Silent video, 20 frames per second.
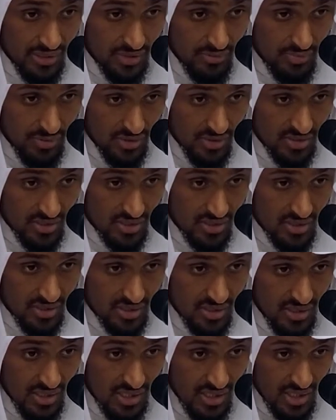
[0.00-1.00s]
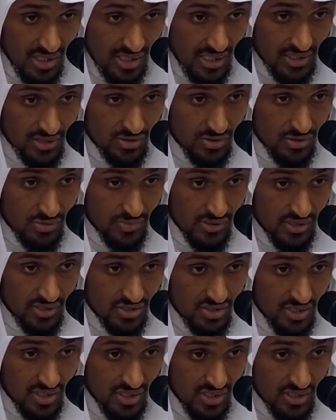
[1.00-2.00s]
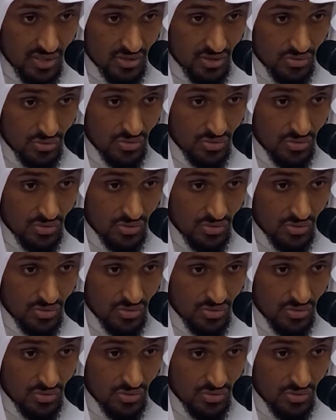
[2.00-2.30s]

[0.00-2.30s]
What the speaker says: The person has to be jaiz